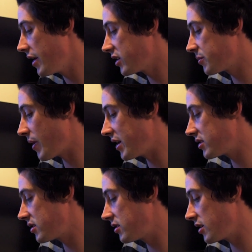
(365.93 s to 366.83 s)

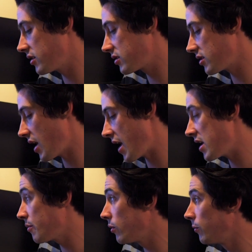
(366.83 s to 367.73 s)
space
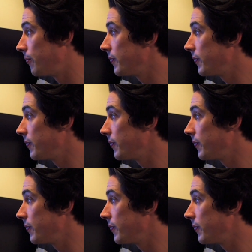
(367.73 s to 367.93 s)
disable.